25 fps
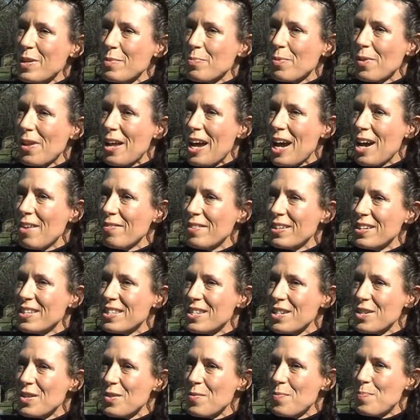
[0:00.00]
people are having
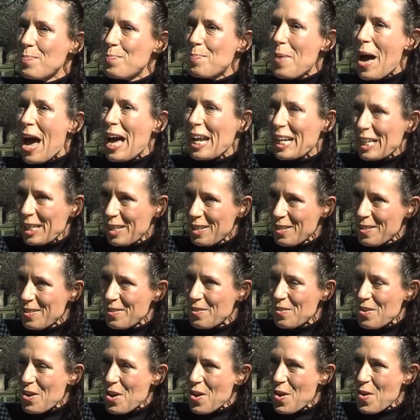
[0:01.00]
to battle
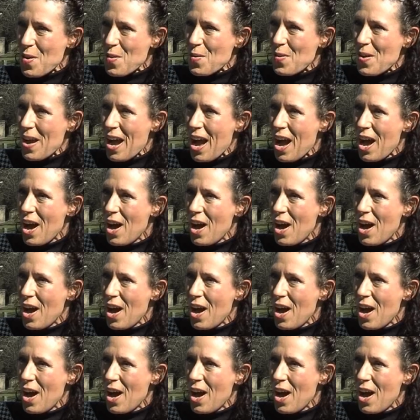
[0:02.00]
through